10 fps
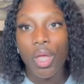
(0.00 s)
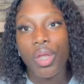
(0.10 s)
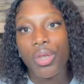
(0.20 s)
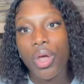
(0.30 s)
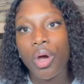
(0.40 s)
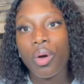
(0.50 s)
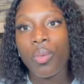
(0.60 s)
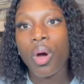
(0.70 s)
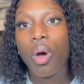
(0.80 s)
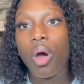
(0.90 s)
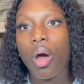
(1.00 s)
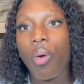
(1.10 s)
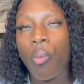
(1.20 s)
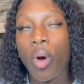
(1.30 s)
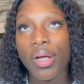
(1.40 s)
Now,
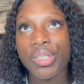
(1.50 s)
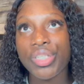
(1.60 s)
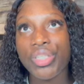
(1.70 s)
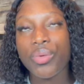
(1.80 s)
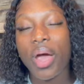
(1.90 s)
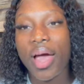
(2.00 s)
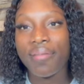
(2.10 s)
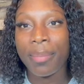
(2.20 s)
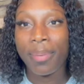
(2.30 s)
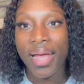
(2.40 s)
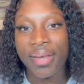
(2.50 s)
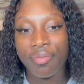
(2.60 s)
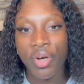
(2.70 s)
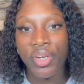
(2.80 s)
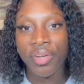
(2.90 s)
once you have applied
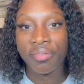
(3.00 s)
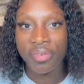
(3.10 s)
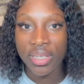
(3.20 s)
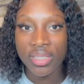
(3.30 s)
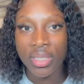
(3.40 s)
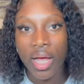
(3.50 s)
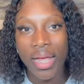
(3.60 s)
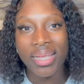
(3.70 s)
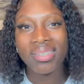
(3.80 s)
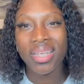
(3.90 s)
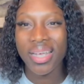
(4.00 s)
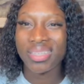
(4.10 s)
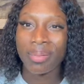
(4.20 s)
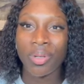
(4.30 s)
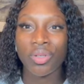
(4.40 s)
for your visa, it
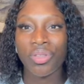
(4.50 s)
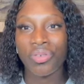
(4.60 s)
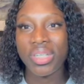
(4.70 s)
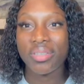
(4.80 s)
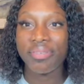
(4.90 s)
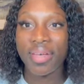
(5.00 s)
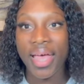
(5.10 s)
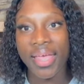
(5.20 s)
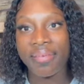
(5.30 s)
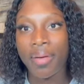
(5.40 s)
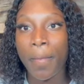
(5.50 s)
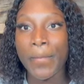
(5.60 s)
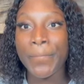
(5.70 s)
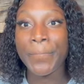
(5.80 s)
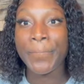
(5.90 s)
takes about 3 to 5
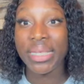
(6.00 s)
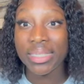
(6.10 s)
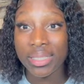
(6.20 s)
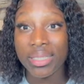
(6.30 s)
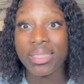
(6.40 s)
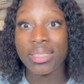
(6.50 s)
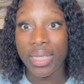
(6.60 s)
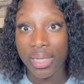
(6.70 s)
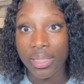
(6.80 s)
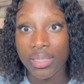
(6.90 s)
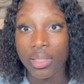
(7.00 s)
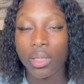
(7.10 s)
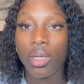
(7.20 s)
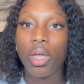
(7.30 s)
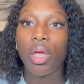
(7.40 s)
business days
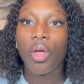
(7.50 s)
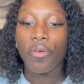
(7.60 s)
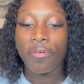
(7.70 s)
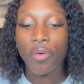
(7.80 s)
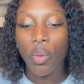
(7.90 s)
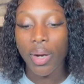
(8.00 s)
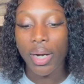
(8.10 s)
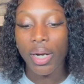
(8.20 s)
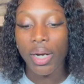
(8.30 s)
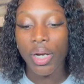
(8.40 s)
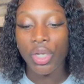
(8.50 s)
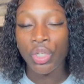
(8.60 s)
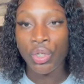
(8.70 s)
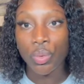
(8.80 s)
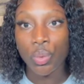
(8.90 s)
for
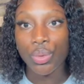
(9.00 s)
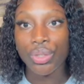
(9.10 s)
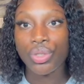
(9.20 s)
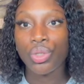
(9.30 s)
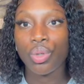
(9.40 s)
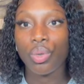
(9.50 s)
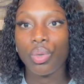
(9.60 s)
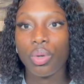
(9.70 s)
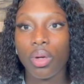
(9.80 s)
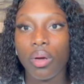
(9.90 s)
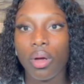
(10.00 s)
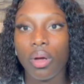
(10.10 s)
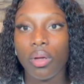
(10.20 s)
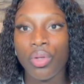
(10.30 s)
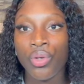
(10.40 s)
you to
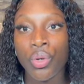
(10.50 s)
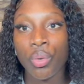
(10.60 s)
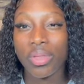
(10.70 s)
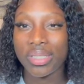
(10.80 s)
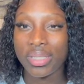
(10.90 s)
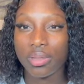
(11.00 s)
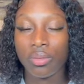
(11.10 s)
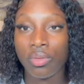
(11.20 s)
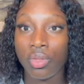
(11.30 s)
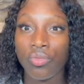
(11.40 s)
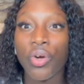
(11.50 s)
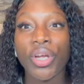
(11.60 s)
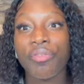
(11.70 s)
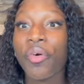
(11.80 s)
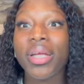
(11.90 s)
know this,
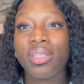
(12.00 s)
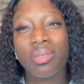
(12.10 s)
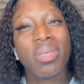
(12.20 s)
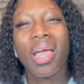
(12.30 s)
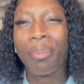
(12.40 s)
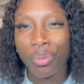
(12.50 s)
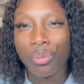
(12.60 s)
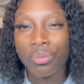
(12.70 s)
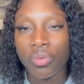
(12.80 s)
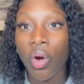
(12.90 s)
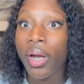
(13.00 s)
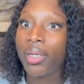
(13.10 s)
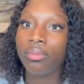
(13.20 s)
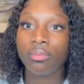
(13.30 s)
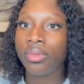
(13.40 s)
for it to be approved
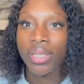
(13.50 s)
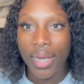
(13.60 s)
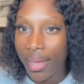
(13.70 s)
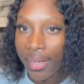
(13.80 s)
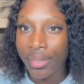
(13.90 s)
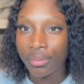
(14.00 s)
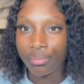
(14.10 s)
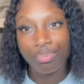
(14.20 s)
or denied,